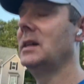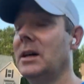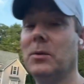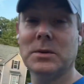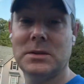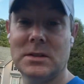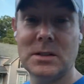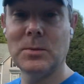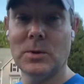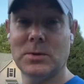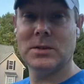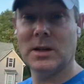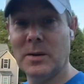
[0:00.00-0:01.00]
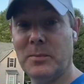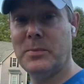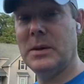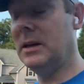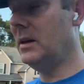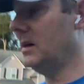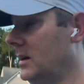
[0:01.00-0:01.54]
it wasn't the most
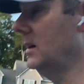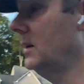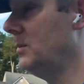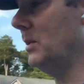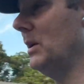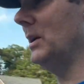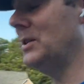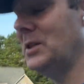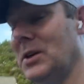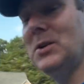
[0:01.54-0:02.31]
upbeat place